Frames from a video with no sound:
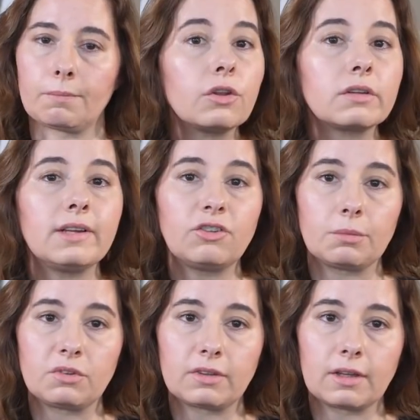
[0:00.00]
You'll teach
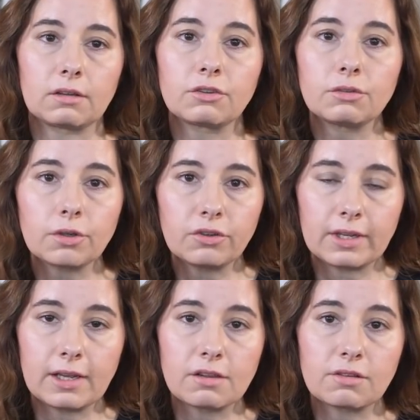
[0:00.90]
him skills and
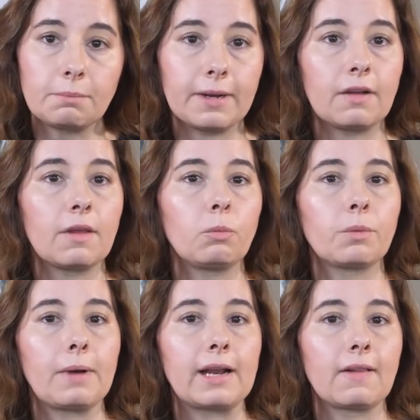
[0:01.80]
routines and pair them
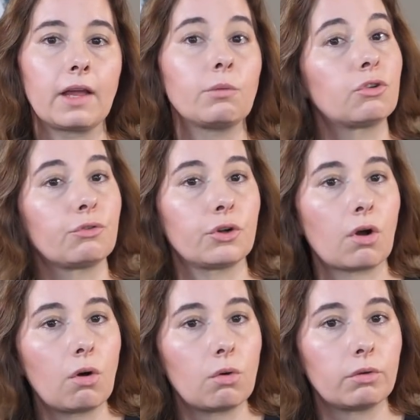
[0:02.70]
with body language of your
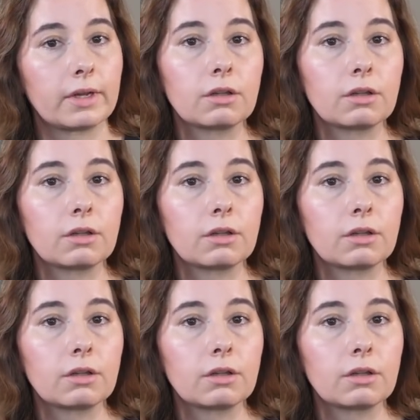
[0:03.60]
own,